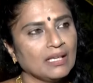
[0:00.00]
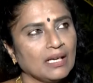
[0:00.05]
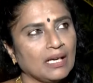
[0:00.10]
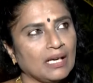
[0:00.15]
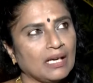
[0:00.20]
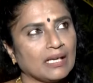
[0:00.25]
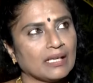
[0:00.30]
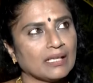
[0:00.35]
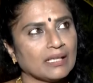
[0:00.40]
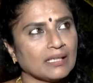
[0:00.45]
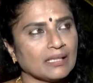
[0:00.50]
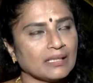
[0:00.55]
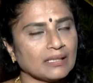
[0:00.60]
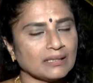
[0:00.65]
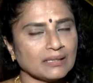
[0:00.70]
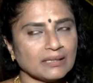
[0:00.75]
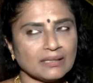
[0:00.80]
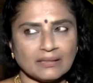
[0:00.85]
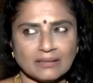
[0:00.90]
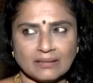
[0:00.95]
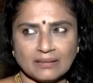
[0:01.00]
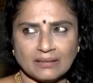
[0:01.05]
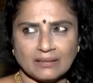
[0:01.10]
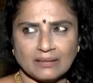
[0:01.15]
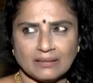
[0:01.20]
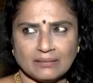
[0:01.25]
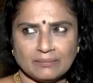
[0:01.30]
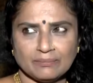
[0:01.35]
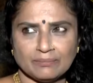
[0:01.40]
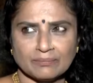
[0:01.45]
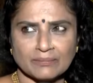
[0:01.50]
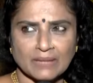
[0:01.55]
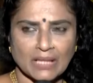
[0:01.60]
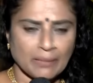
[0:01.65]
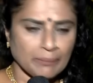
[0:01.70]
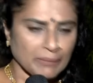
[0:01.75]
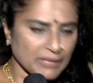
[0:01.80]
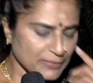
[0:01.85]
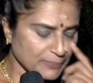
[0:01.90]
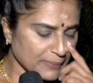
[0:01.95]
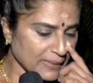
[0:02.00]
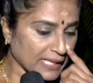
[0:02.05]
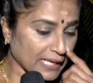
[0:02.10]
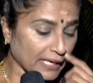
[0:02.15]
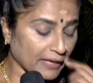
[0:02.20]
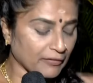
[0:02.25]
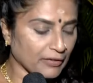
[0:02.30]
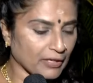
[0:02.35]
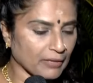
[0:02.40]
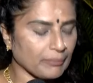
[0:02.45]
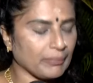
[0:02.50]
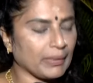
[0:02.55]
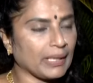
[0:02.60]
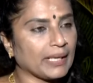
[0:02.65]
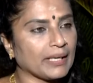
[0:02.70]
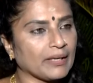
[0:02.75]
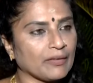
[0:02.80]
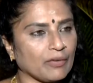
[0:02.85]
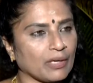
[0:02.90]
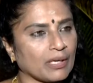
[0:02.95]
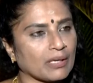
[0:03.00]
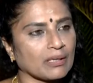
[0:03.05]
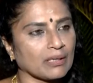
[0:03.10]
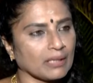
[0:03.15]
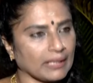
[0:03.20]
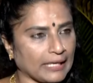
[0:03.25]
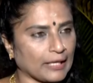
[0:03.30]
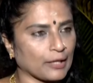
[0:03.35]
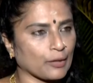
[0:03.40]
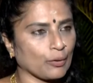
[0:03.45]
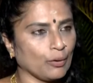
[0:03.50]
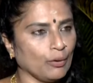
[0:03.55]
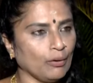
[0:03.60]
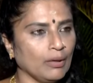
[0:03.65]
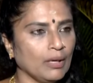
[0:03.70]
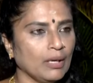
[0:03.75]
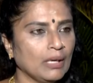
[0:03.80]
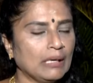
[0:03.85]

I misbehaving by one hero.